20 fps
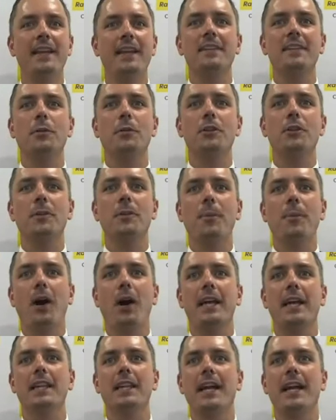And that's what you're
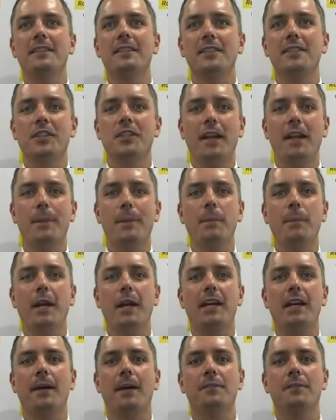buying, ladies and gentlemen,
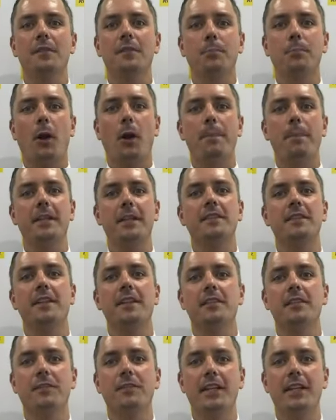when it comes to properties of
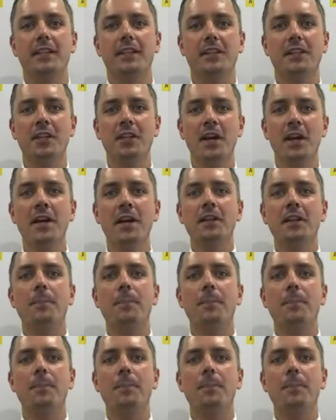this vintage.